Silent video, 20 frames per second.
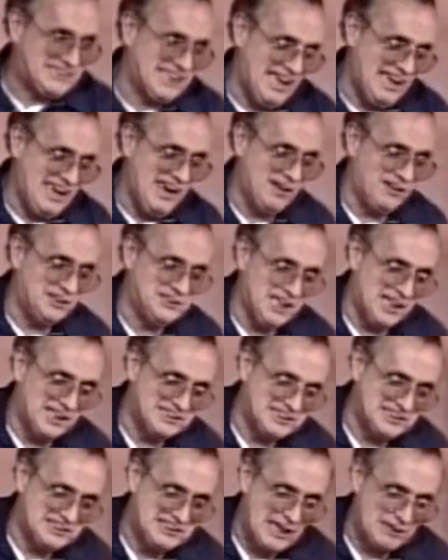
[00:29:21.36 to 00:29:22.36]
say here in
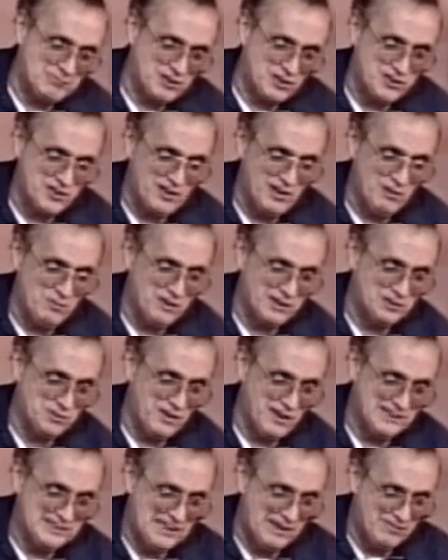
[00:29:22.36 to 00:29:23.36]
Genesis chapter 31,
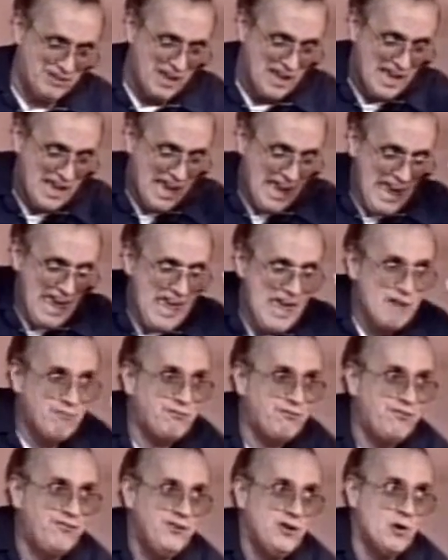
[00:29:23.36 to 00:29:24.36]
27,
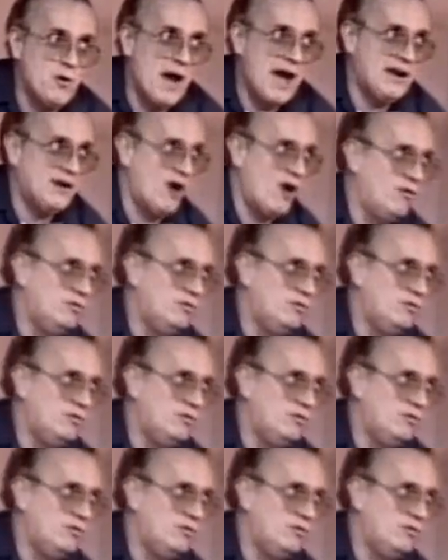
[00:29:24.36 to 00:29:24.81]
if you had